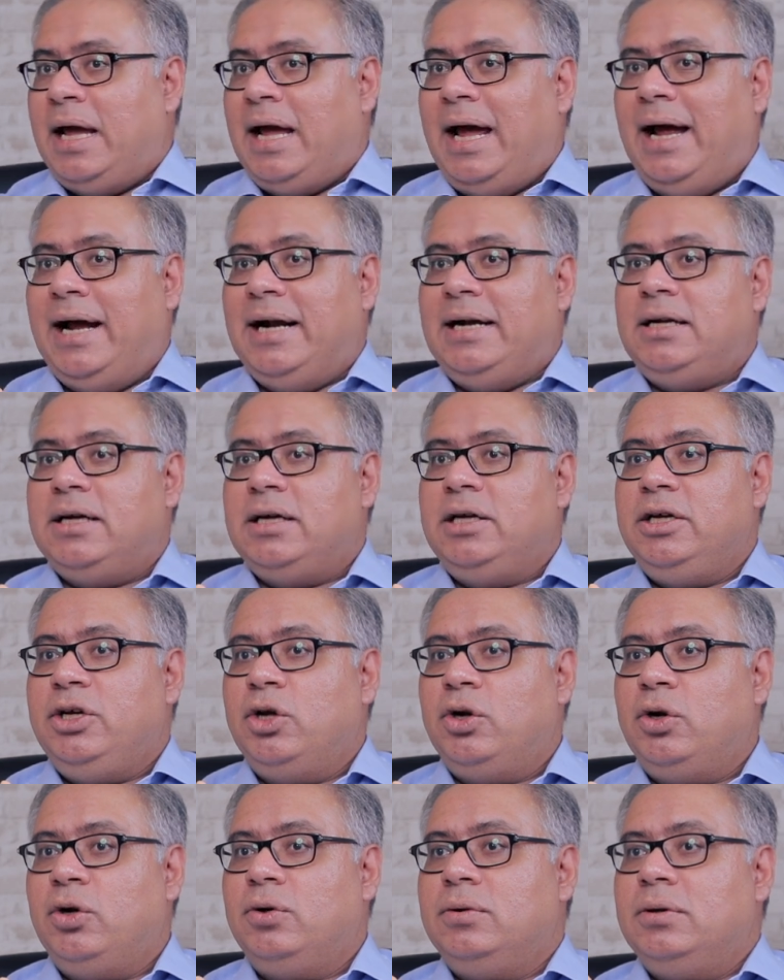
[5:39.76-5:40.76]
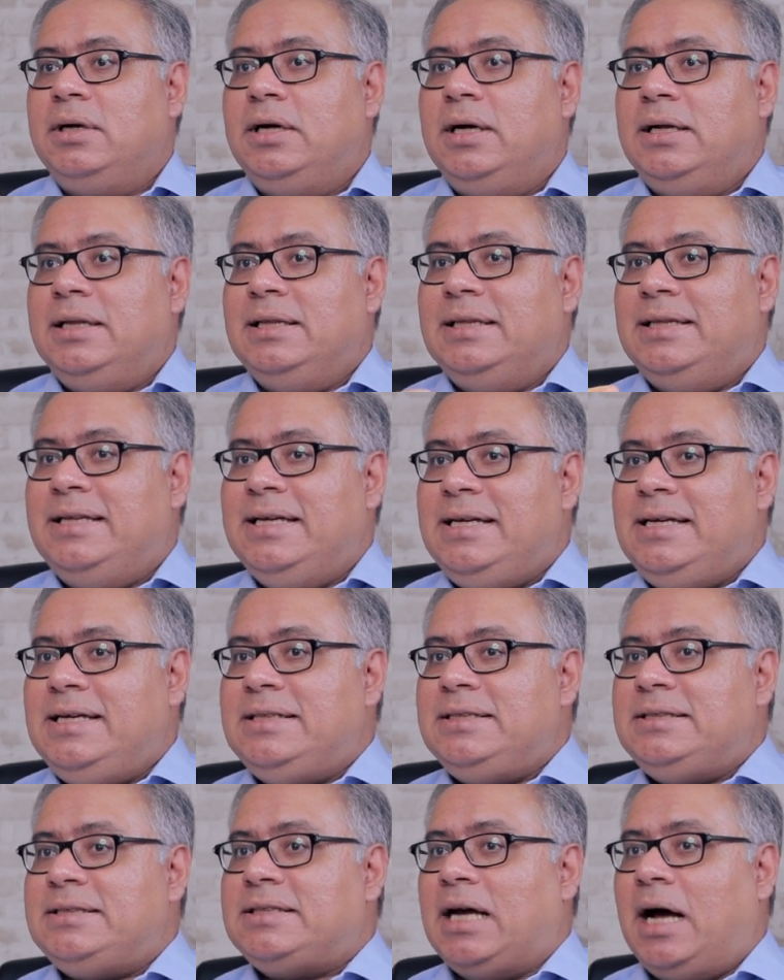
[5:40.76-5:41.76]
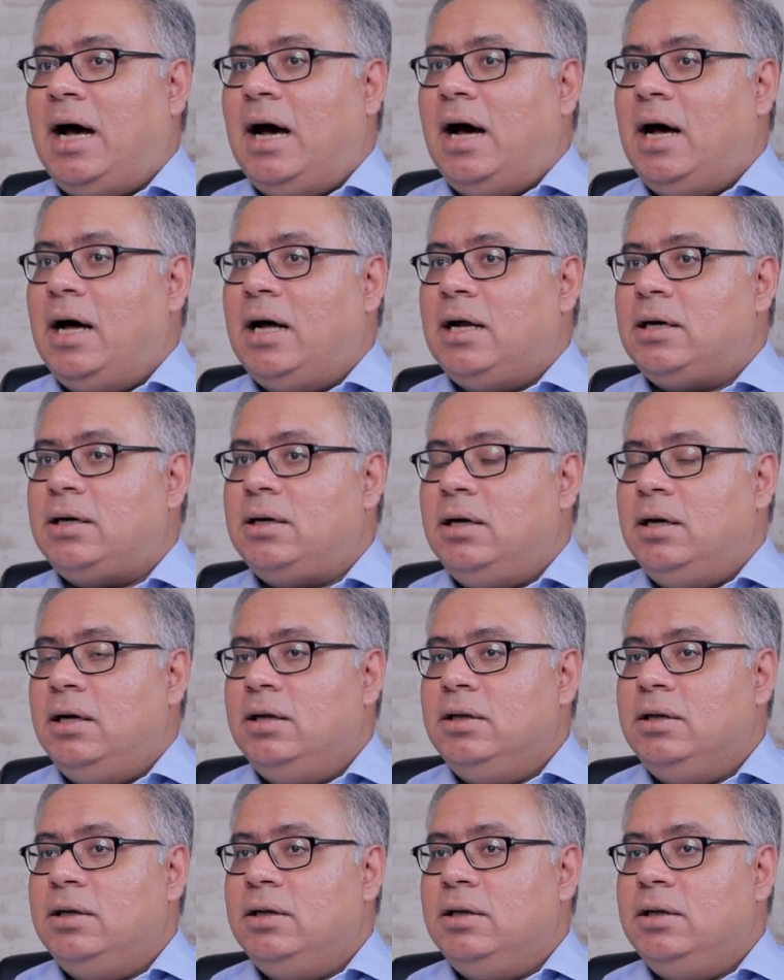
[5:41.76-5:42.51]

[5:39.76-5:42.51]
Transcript: And, you know, these are